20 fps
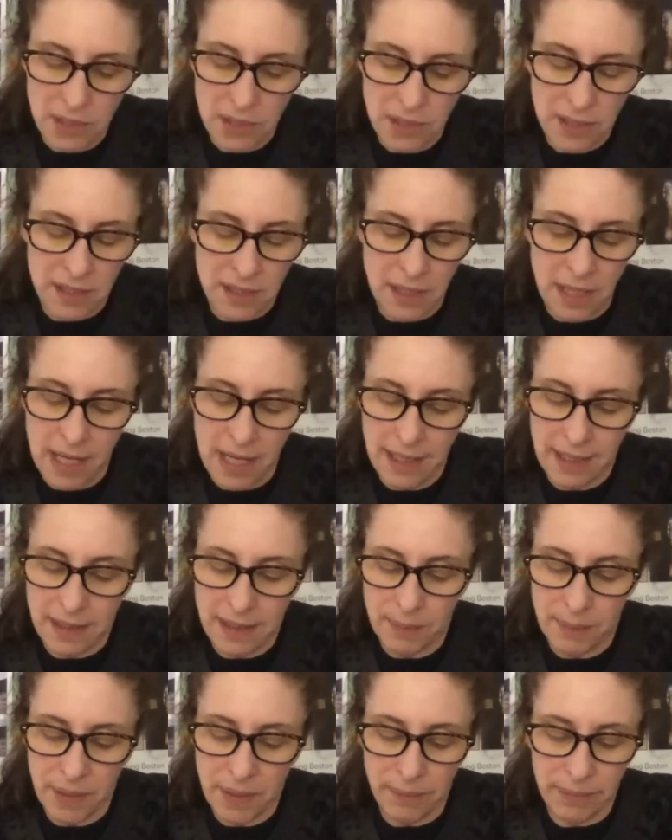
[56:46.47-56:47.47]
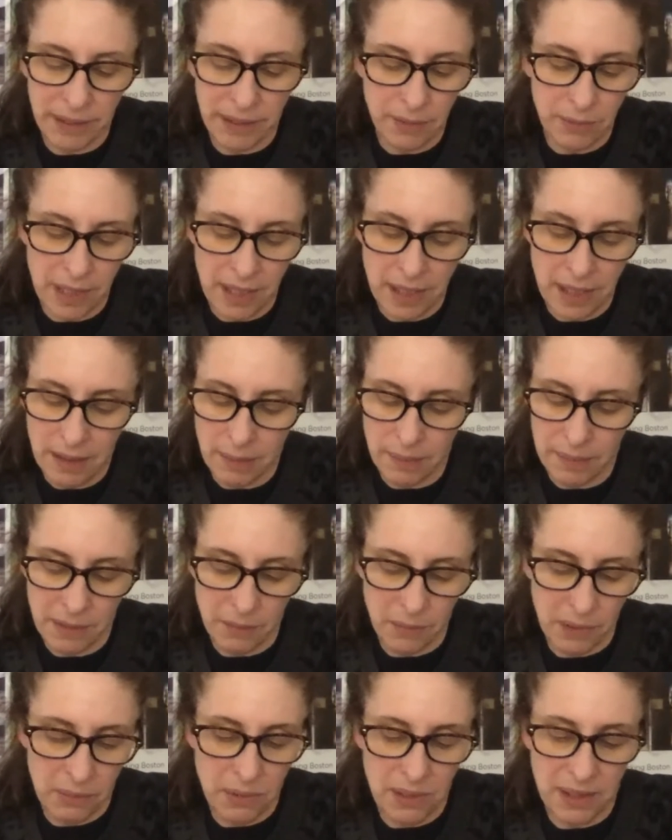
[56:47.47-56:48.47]
designing the public realm
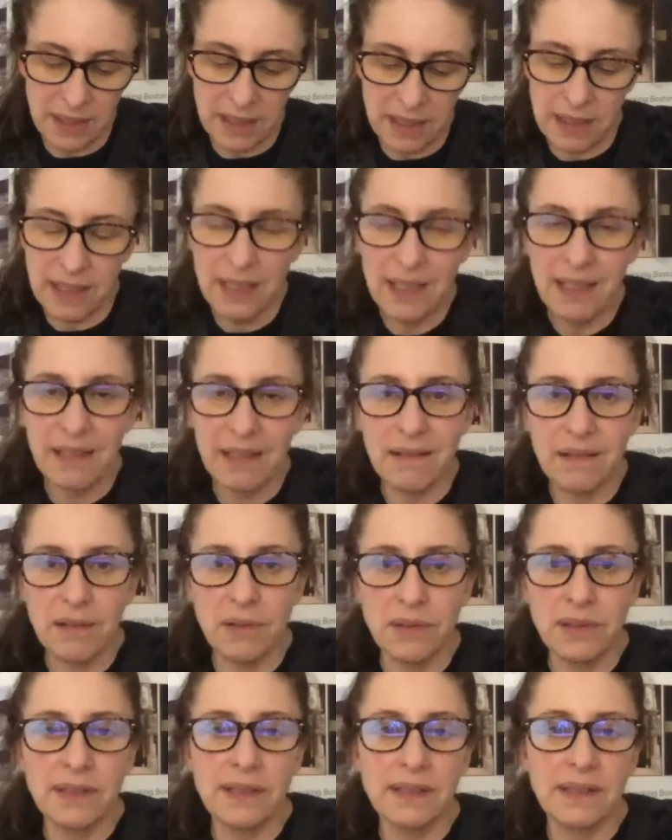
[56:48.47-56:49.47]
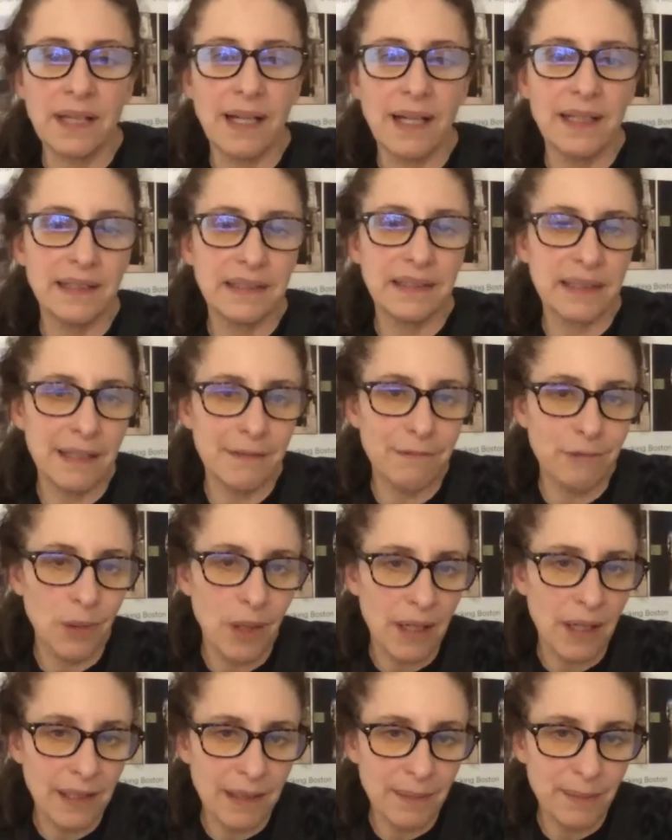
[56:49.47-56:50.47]
that we really need? Who's designing safe
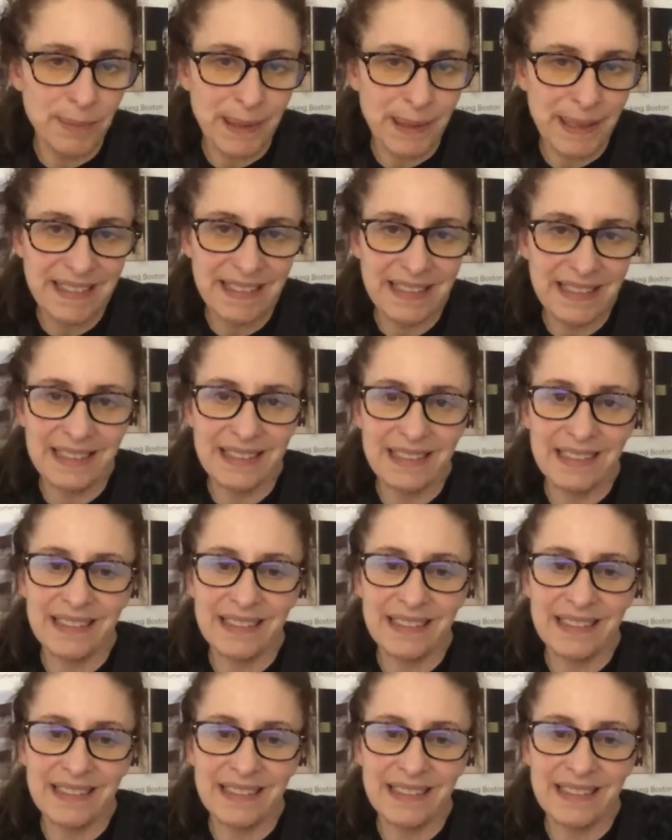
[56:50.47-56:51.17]
walking places?